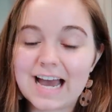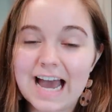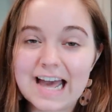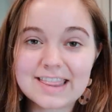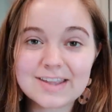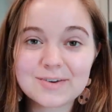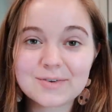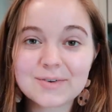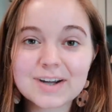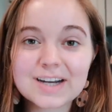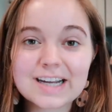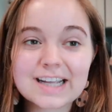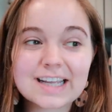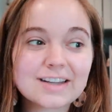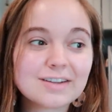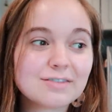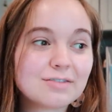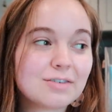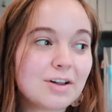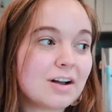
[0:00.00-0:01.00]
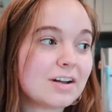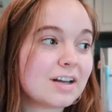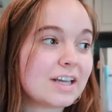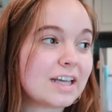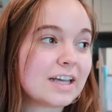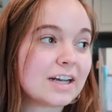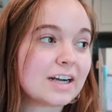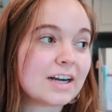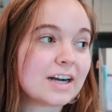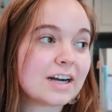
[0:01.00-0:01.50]
I think we're gonna end the vlog
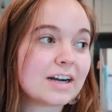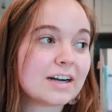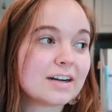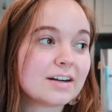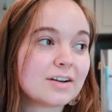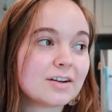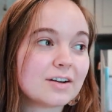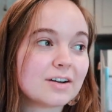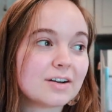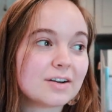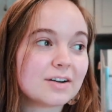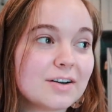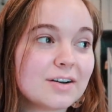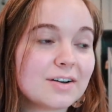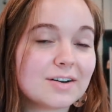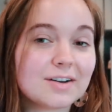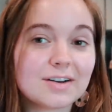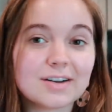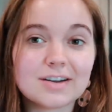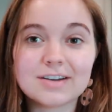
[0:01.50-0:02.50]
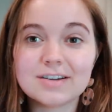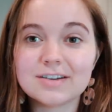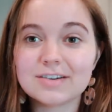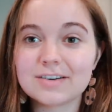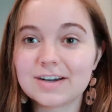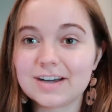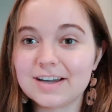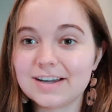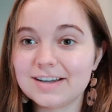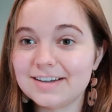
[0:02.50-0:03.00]
here.
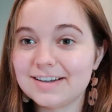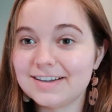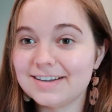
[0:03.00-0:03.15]
Okay.